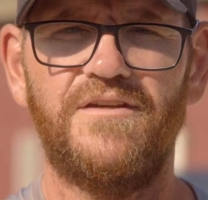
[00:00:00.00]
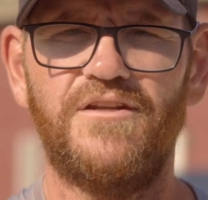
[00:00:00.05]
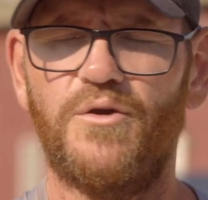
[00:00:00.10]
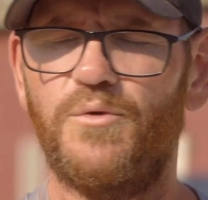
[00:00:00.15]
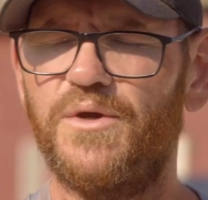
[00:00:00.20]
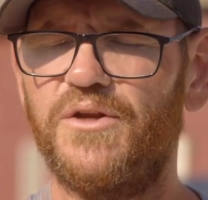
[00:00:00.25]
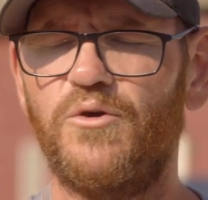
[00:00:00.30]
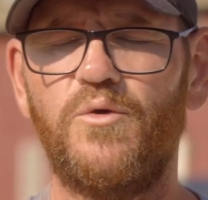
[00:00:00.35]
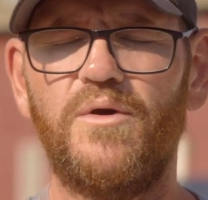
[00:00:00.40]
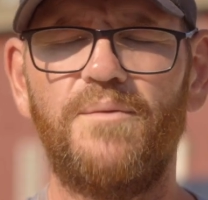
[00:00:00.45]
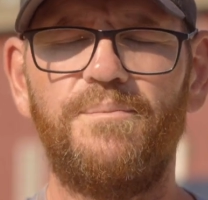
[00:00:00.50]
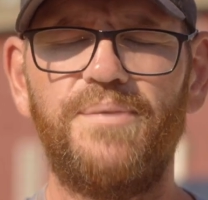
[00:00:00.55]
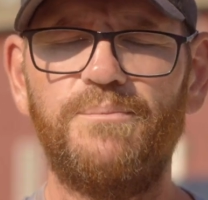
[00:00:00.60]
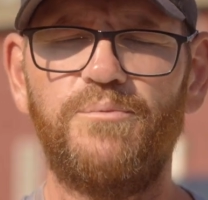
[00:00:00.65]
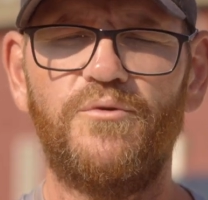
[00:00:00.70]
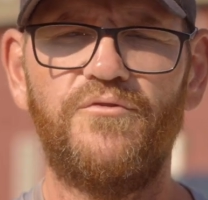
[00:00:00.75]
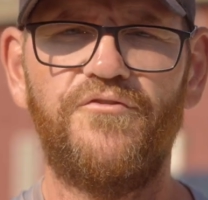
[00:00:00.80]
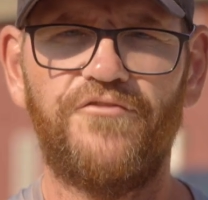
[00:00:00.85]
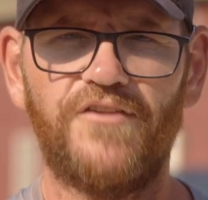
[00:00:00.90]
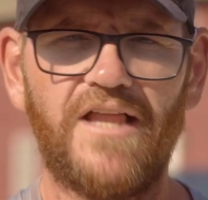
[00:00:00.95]
You know, we don't want
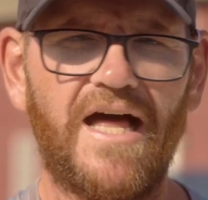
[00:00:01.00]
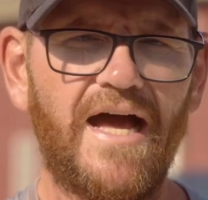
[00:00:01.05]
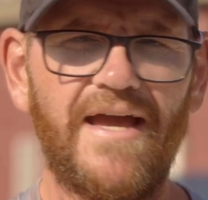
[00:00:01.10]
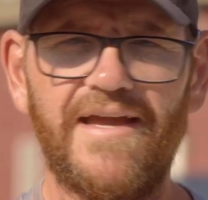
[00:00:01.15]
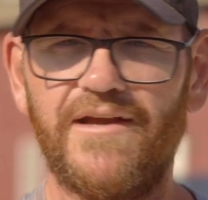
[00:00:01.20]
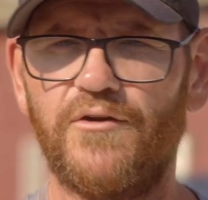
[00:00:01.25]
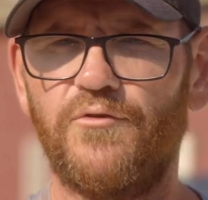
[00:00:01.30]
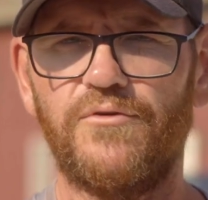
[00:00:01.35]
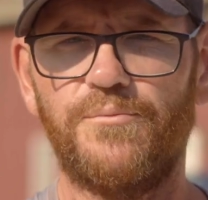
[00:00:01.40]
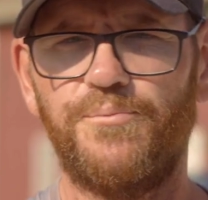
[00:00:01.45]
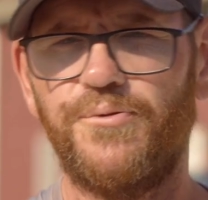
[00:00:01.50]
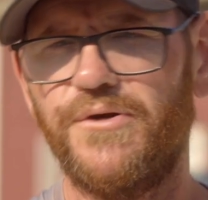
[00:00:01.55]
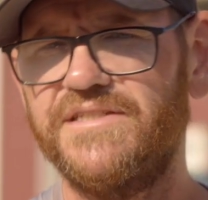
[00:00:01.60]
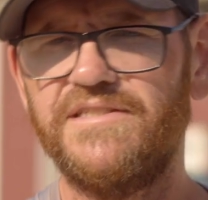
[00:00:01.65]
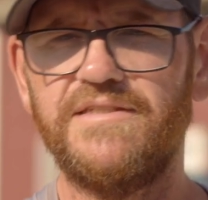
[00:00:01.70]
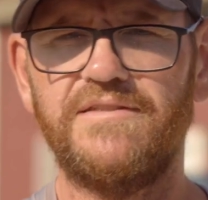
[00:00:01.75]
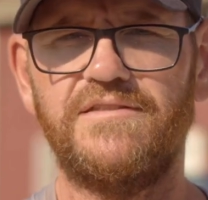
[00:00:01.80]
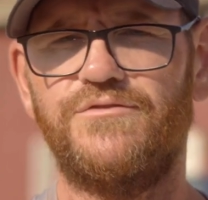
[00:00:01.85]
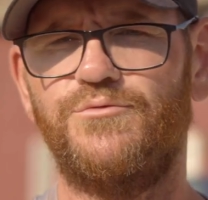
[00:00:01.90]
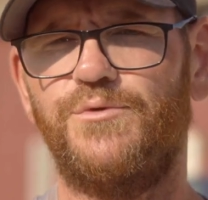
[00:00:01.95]
people flying over
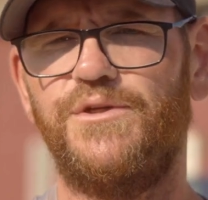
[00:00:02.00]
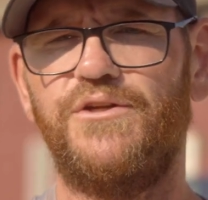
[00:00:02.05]
prisons.